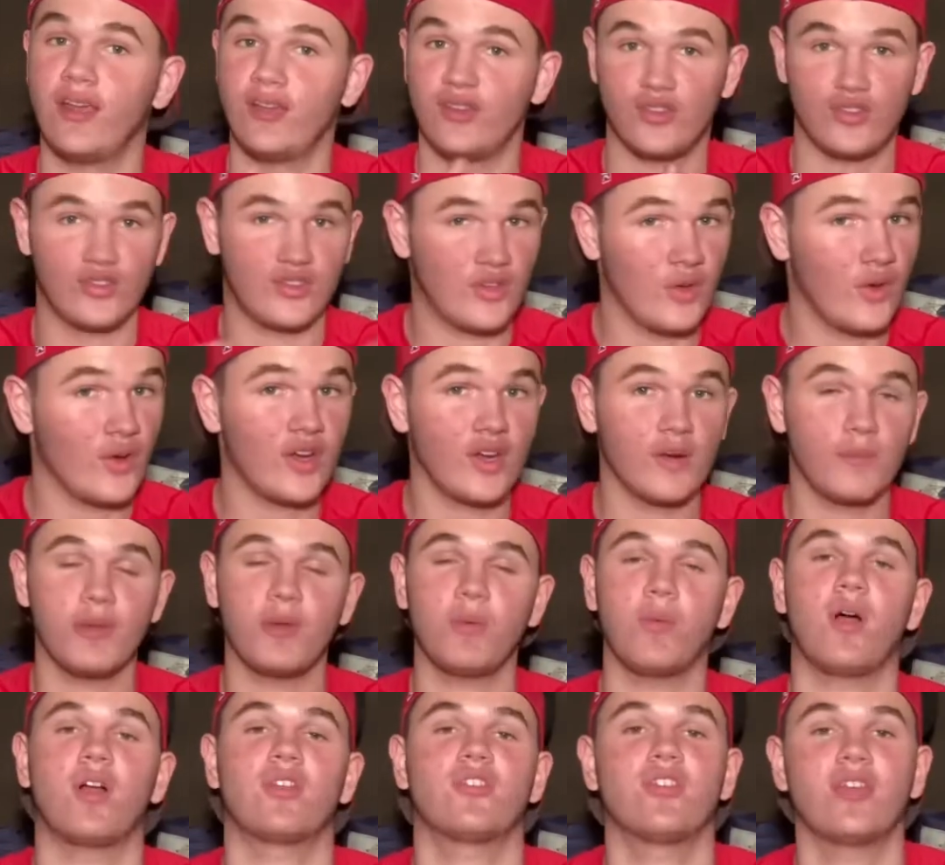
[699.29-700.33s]
Still going to be
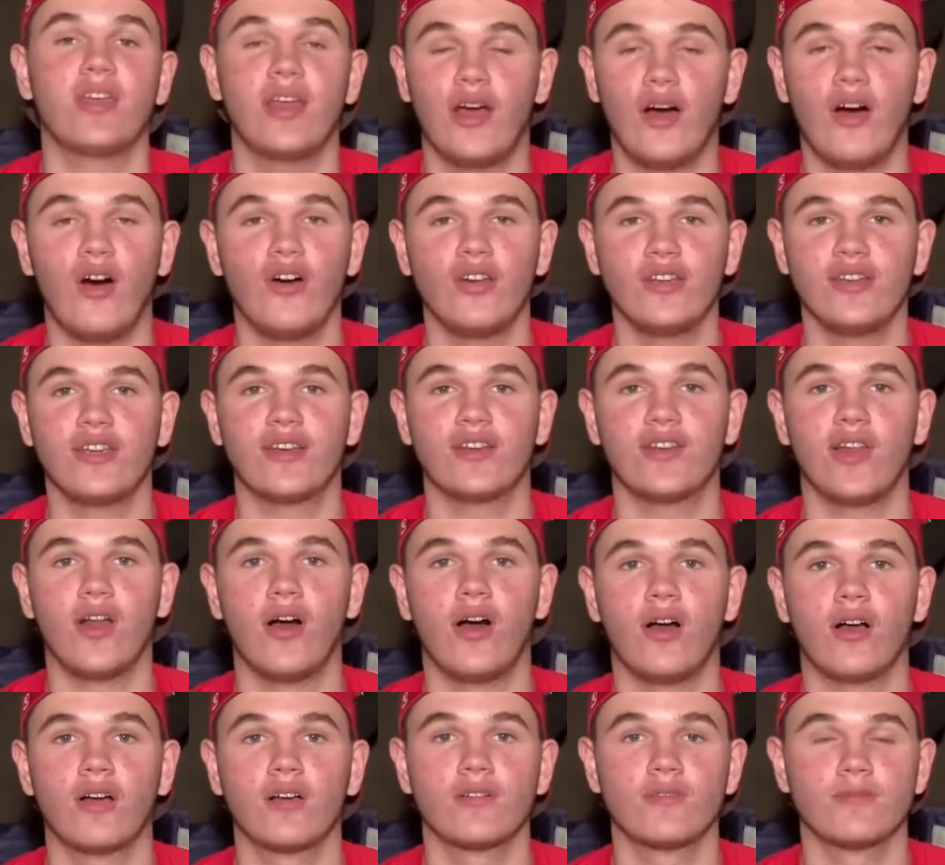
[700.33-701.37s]
watching it all year
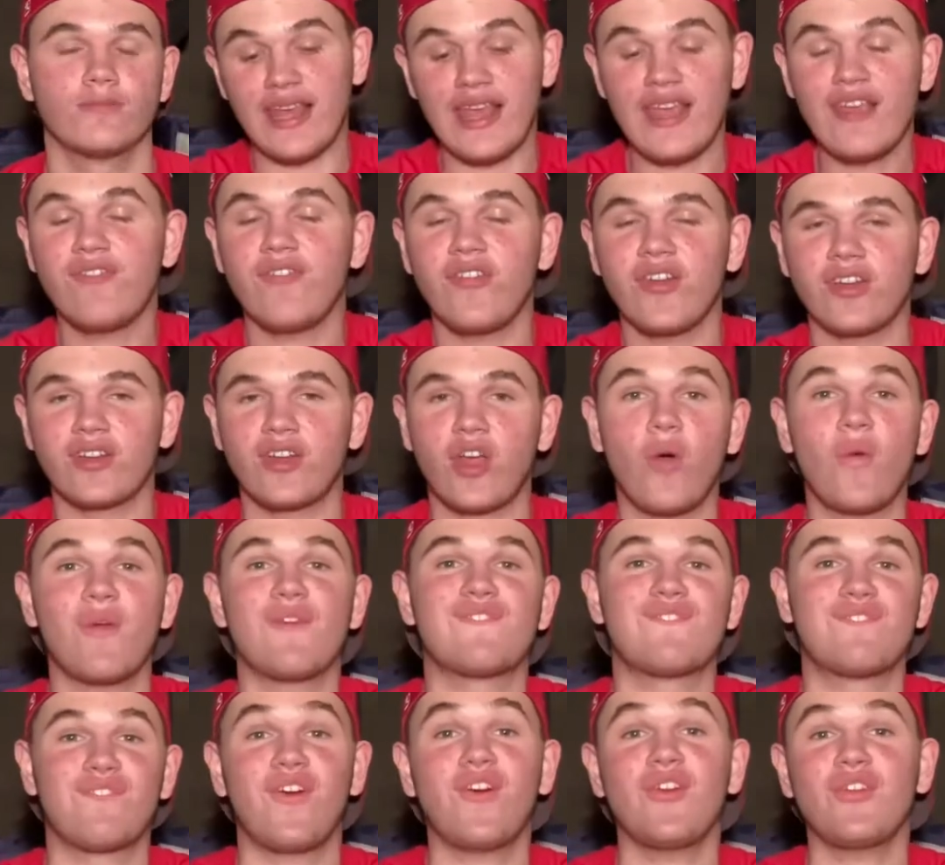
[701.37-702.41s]
long. Even
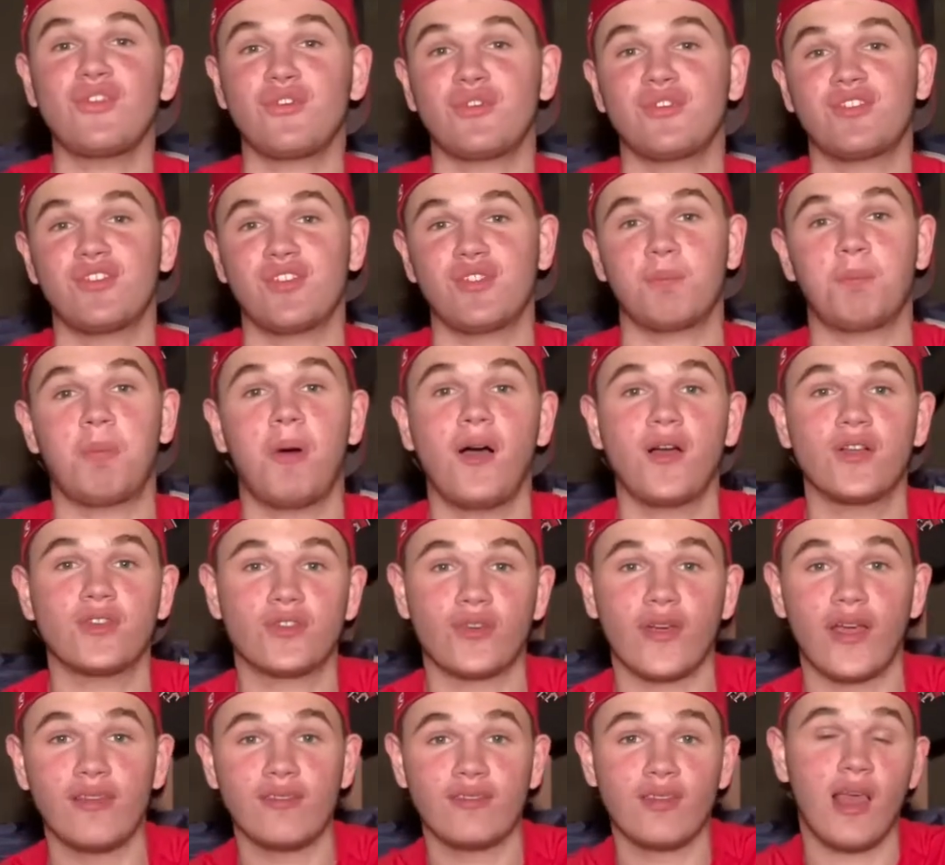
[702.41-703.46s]
going further into the
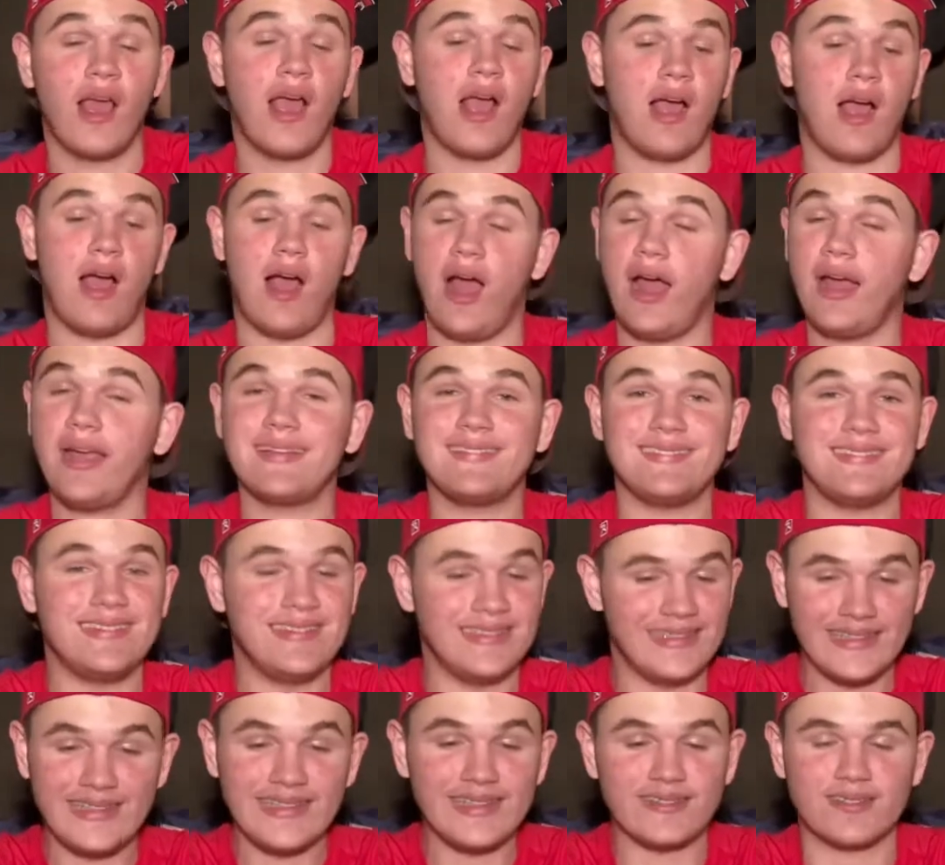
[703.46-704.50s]
Padres, I
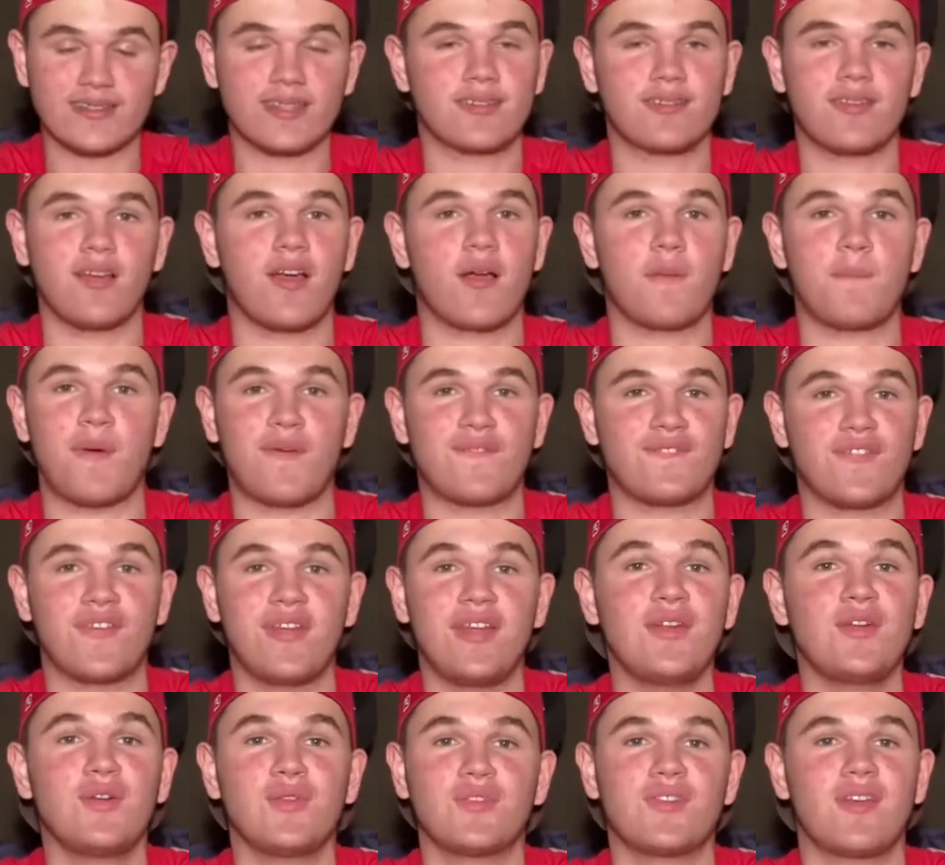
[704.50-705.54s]
need to talk about
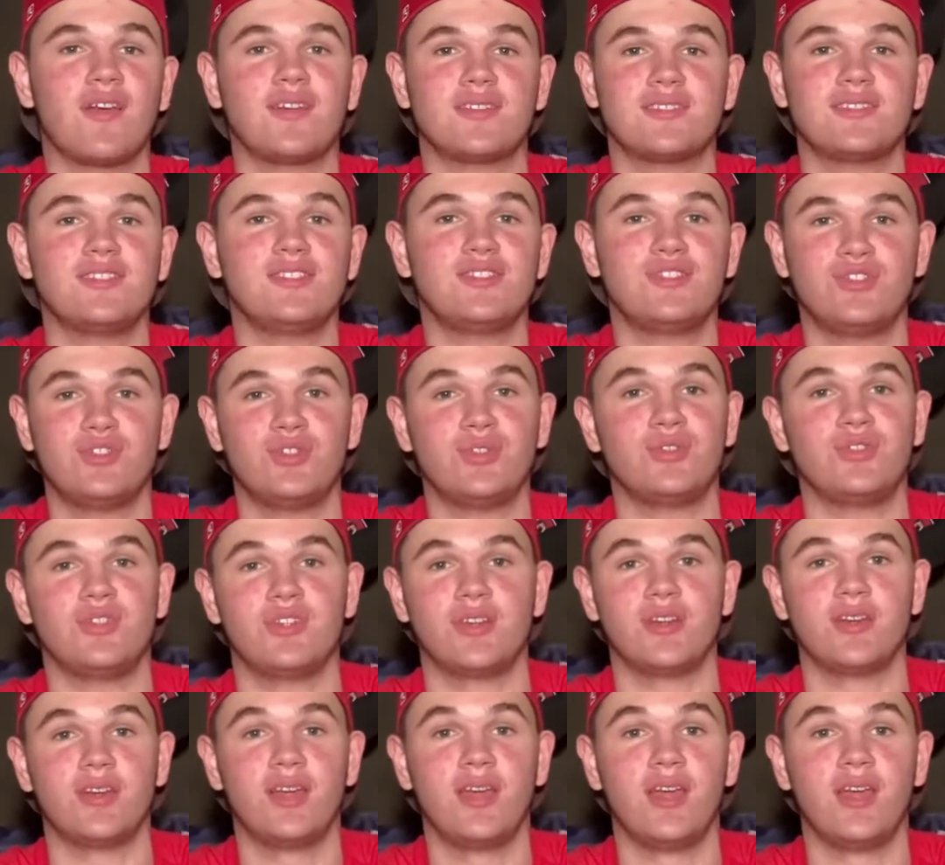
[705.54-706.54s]
Fernando Tatis Jr.